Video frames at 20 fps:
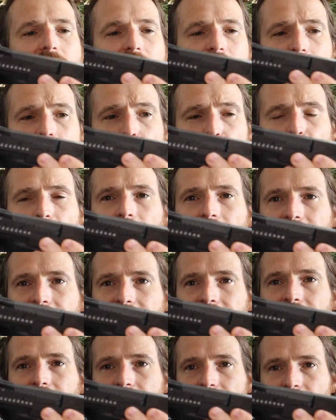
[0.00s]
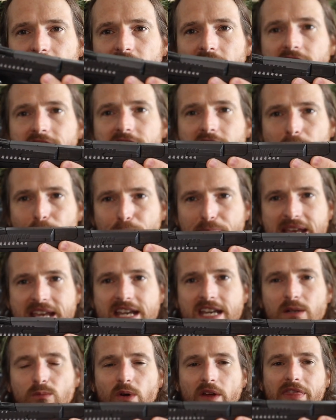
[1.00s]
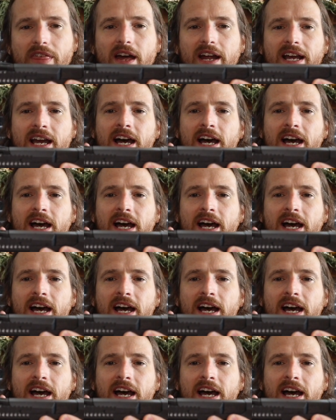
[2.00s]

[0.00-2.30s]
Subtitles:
certainly it does compete with that